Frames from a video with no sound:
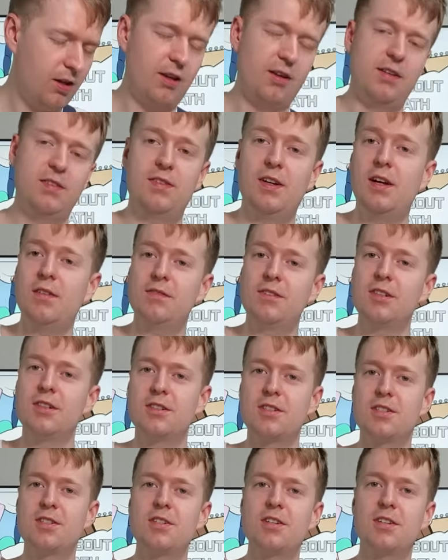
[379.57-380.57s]
If you haven't
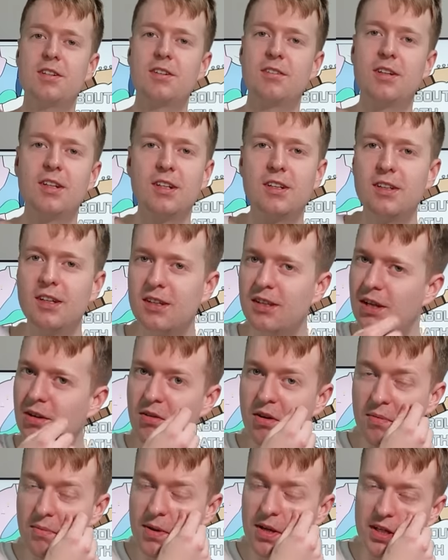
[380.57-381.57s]
heard the song already, then that
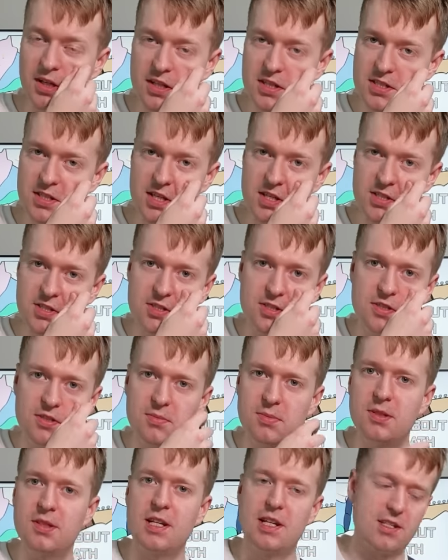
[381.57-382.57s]
won't make any sense to
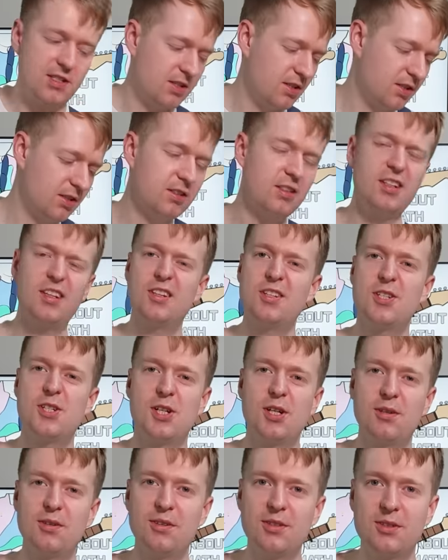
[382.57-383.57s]
you, but that's like the
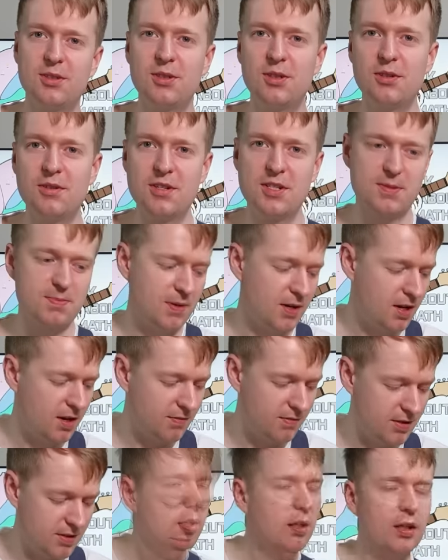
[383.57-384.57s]
intro and the chorus part
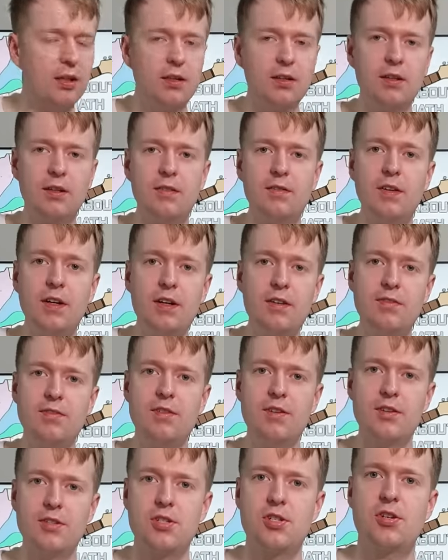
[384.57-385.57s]
of it. And the very
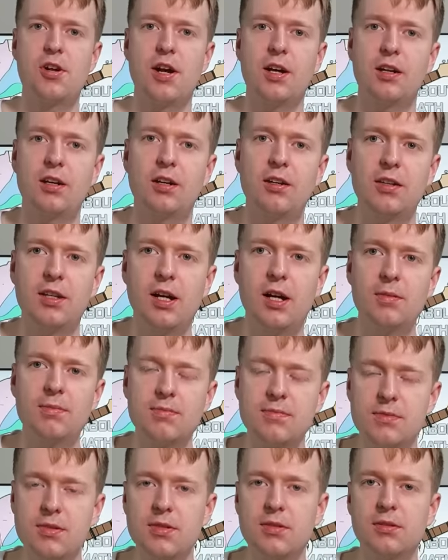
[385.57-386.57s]
first track on the
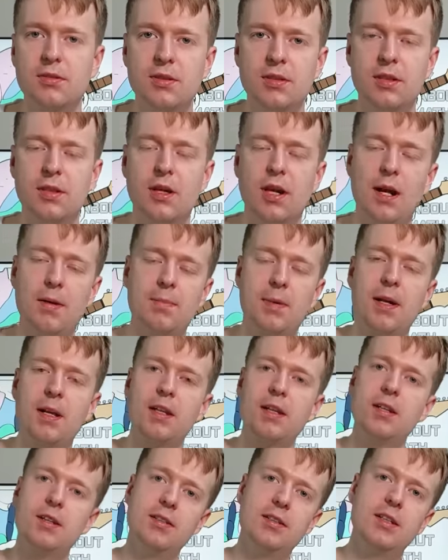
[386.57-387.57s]
album is called uh,
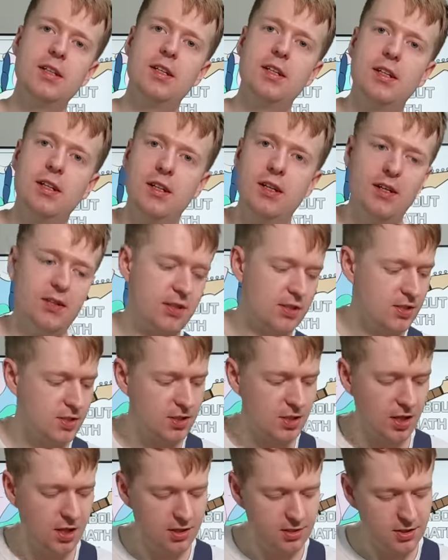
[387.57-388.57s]
Apelion. Uh, this
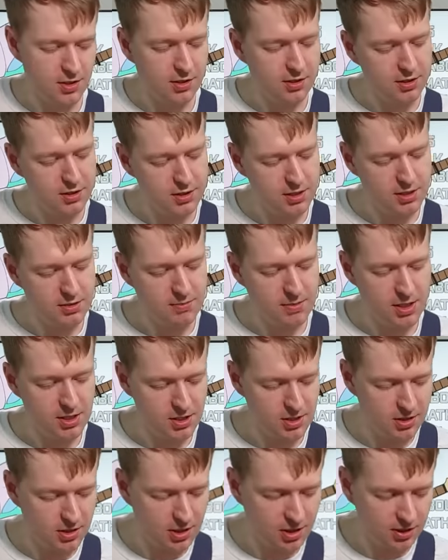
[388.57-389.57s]
starts on a D
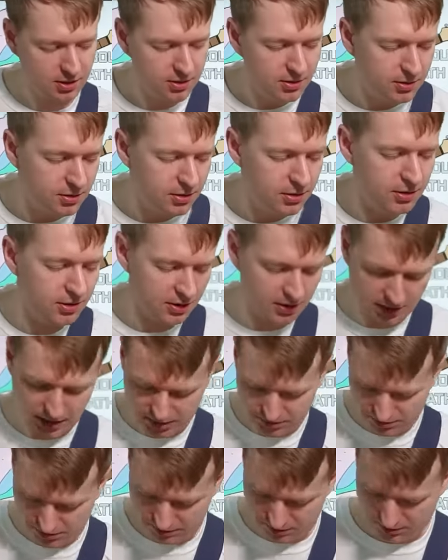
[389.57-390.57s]
major nine chord, and
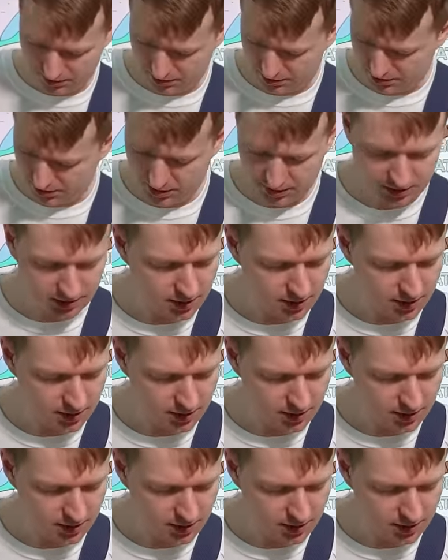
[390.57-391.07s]
that riff goes like